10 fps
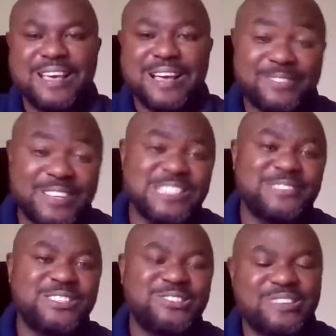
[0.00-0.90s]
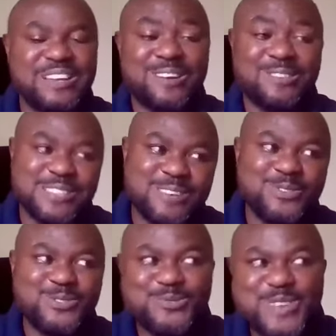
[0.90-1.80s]
After Save the Children, I was there
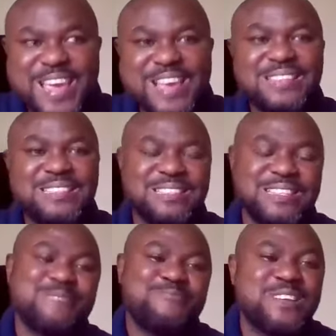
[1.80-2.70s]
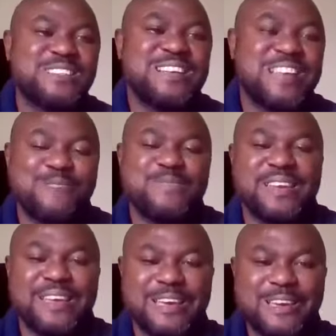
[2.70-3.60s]
for 2 years. Then present, I'm
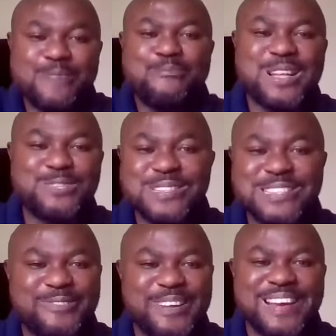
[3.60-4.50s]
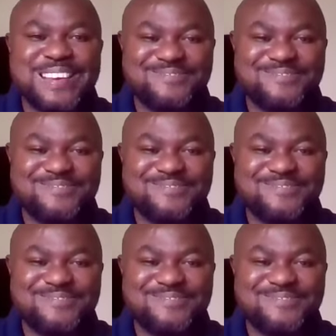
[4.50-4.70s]
in Pact West Africa.